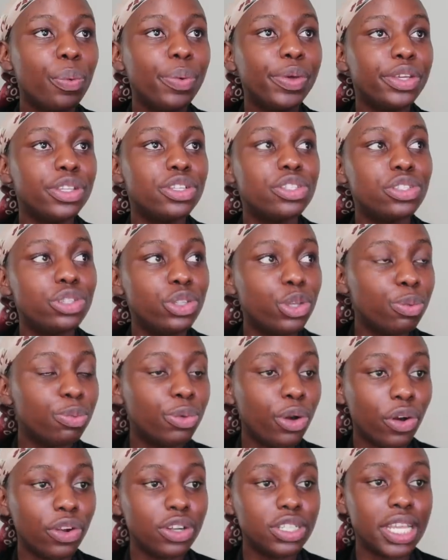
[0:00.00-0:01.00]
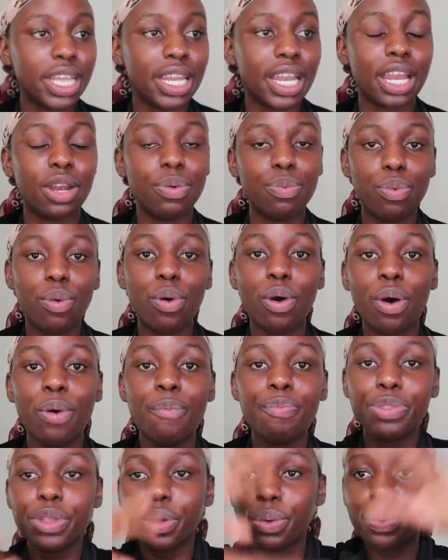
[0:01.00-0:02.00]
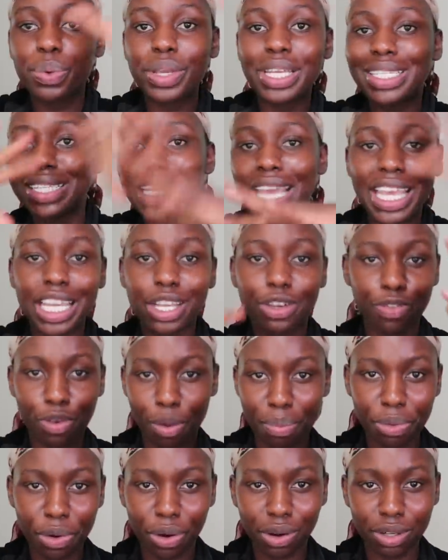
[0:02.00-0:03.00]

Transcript: we consume content and what we take from